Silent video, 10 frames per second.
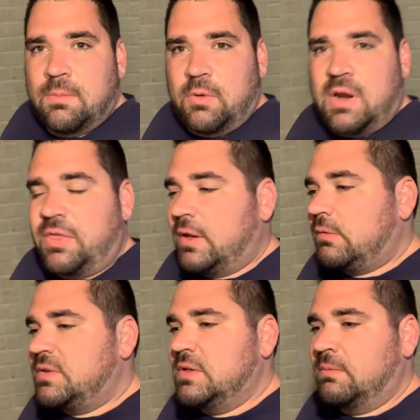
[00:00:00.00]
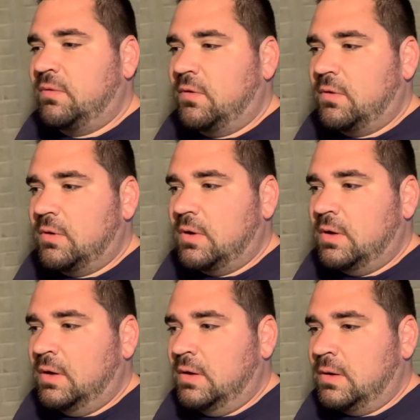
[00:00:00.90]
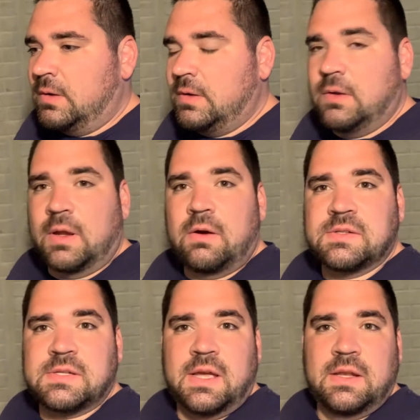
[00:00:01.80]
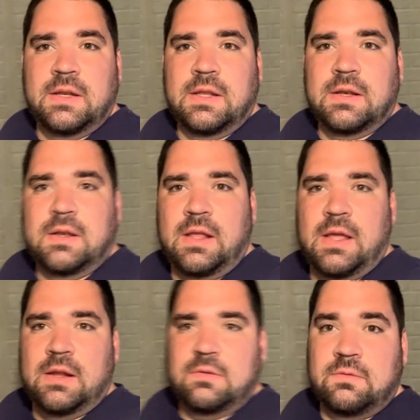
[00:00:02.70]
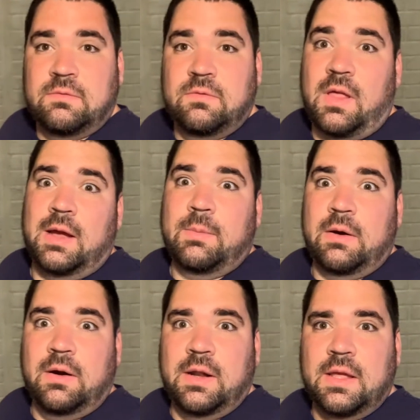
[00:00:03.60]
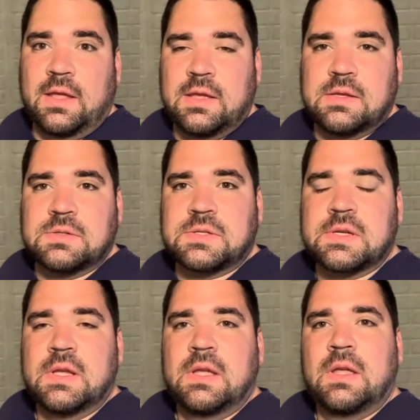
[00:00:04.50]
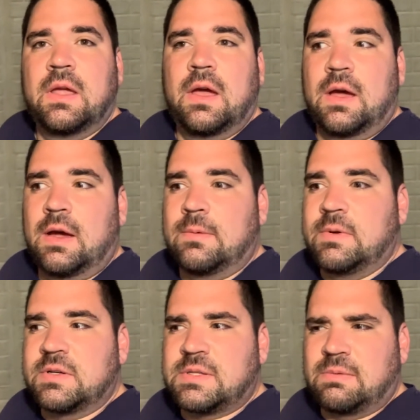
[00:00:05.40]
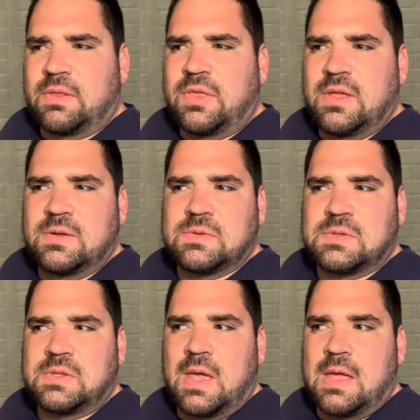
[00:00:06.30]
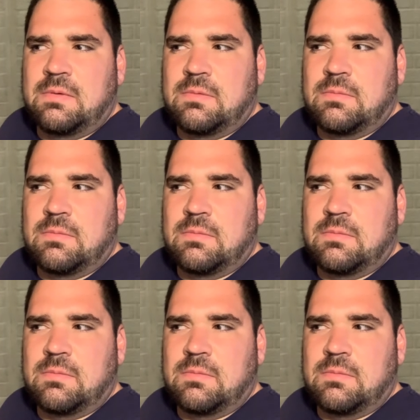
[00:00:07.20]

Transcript: what I thought I would do before I go outside and vlog my running is some of the things that